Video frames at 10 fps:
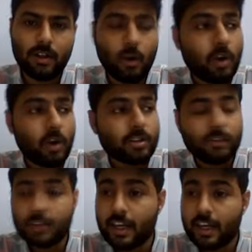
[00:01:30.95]
lots of
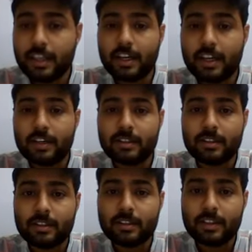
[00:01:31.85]
other
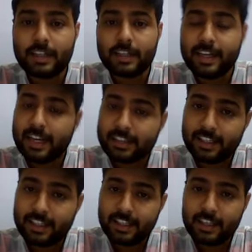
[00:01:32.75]

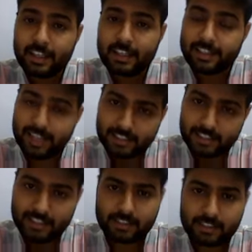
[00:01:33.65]
electrical
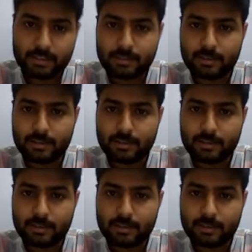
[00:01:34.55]
gadgets,